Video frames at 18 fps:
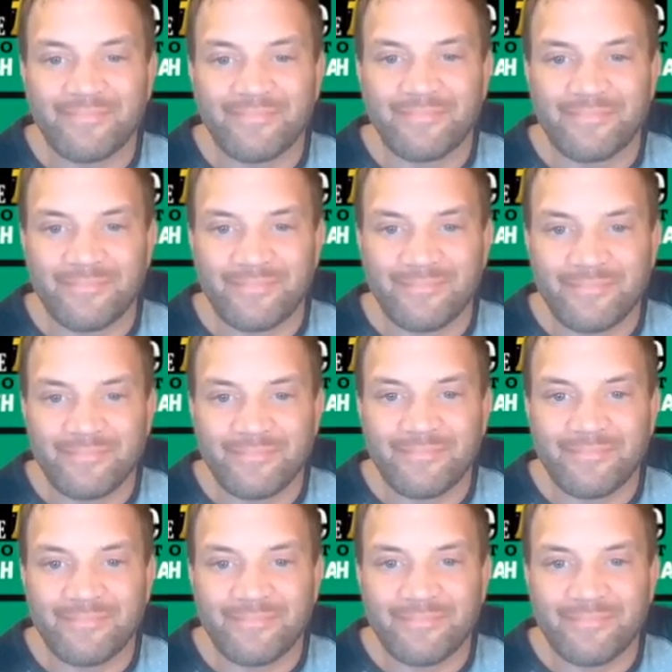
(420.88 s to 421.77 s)

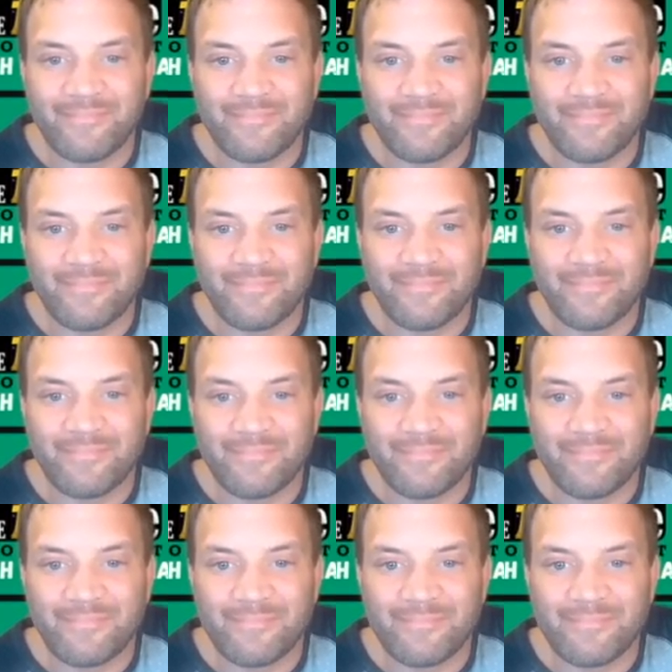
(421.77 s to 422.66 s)

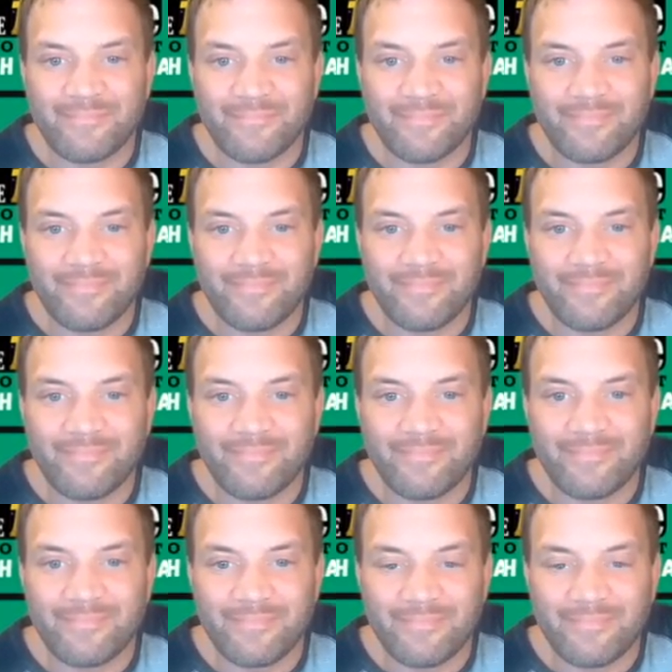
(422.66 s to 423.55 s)

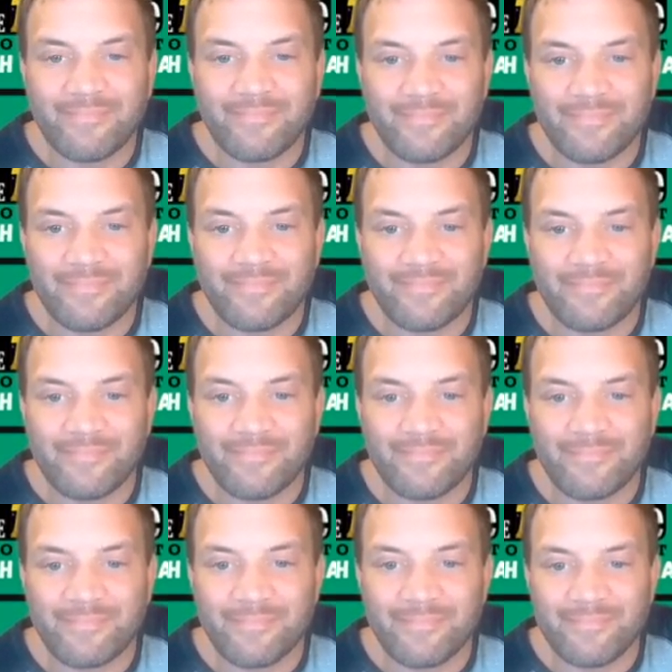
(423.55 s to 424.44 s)

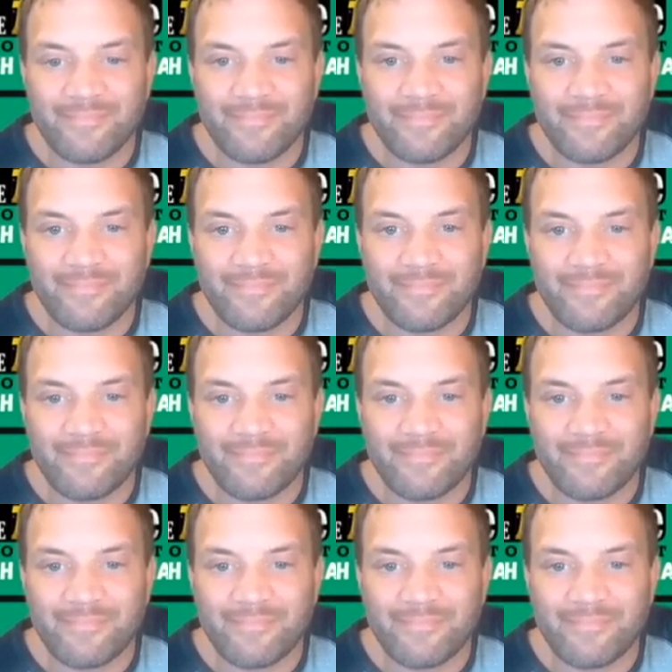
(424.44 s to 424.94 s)
The person shown says nothing.